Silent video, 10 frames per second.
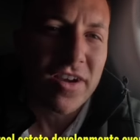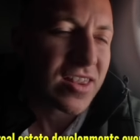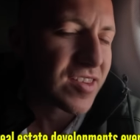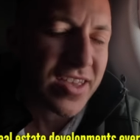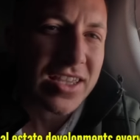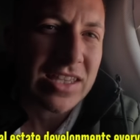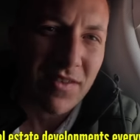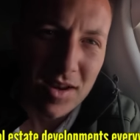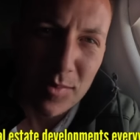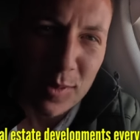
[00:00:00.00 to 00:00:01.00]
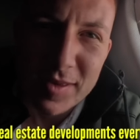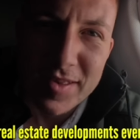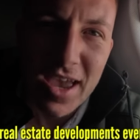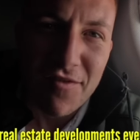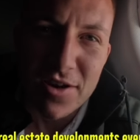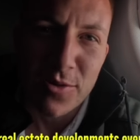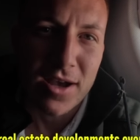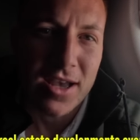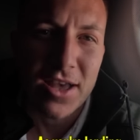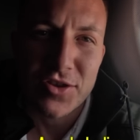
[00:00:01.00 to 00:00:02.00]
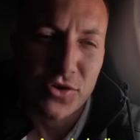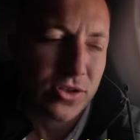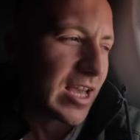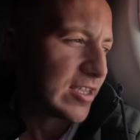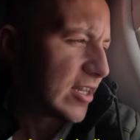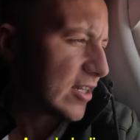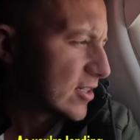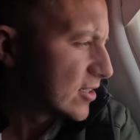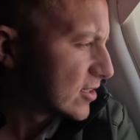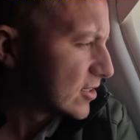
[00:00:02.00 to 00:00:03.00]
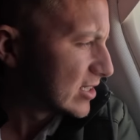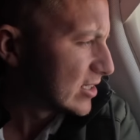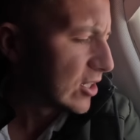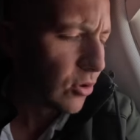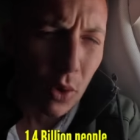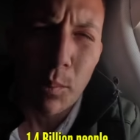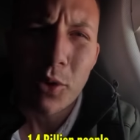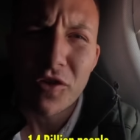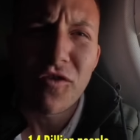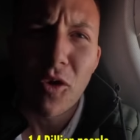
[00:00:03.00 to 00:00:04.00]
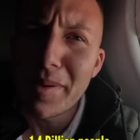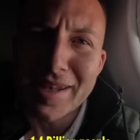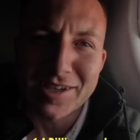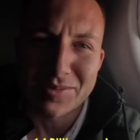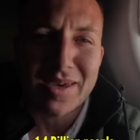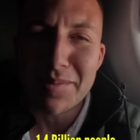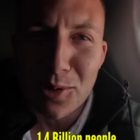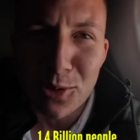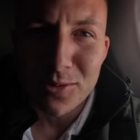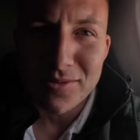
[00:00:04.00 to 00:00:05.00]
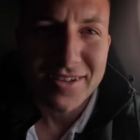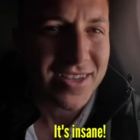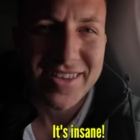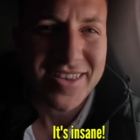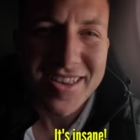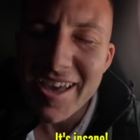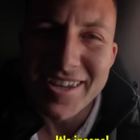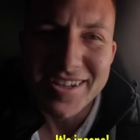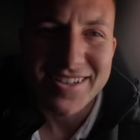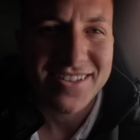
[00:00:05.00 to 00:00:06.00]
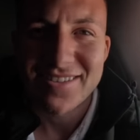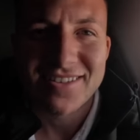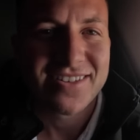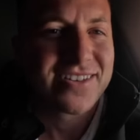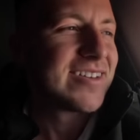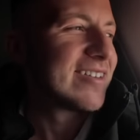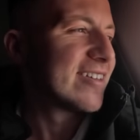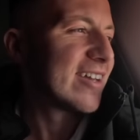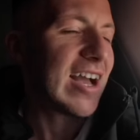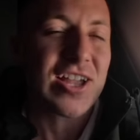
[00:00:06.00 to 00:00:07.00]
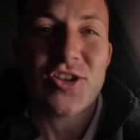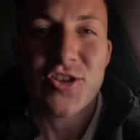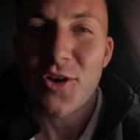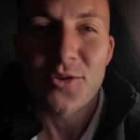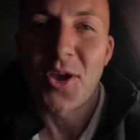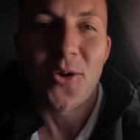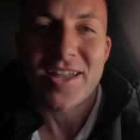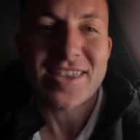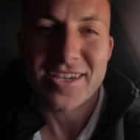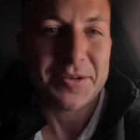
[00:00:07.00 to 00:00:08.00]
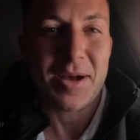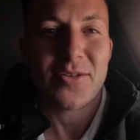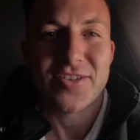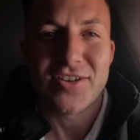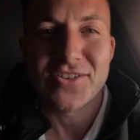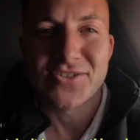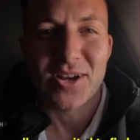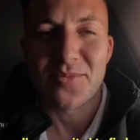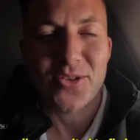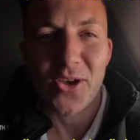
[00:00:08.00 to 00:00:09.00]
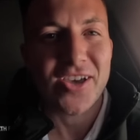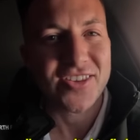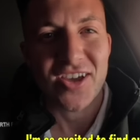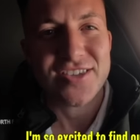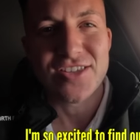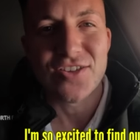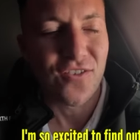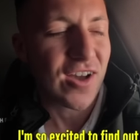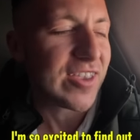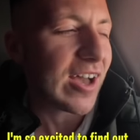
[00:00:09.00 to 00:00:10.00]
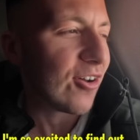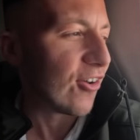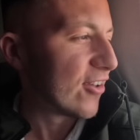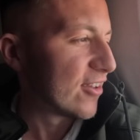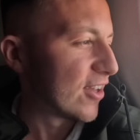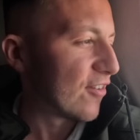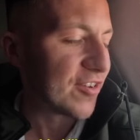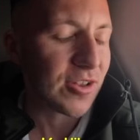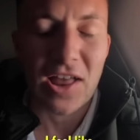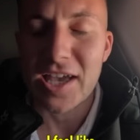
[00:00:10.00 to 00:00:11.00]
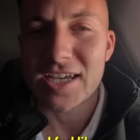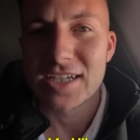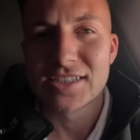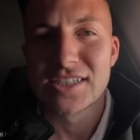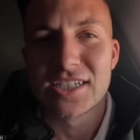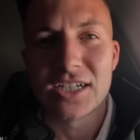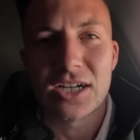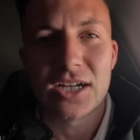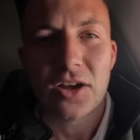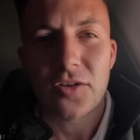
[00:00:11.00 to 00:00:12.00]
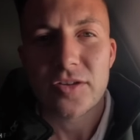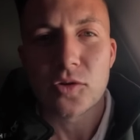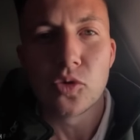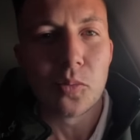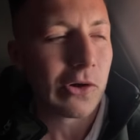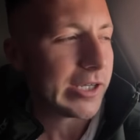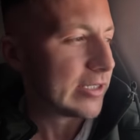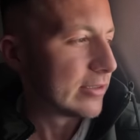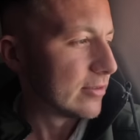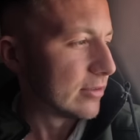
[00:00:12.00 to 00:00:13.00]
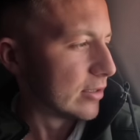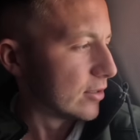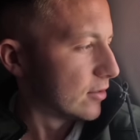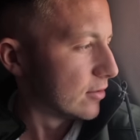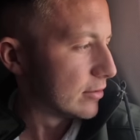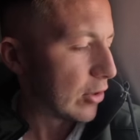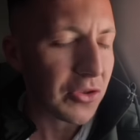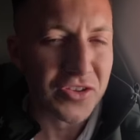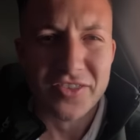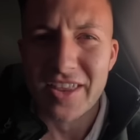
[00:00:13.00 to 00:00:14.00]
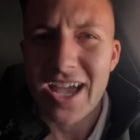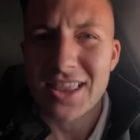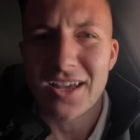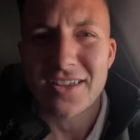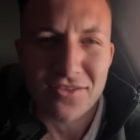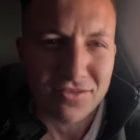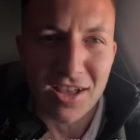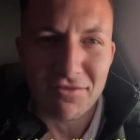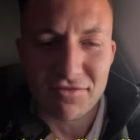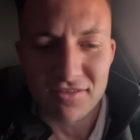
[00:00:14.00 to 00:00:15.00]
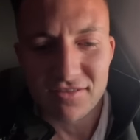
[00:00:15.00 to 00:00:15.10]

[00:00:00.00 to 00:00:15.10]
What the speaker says: real estate developments everywhere as you're landing. 1.4 billion people. It's insane. And I just don't know anything about this country. I'm so excited to find out. I feel like a schoolboy lost in the headlights of love.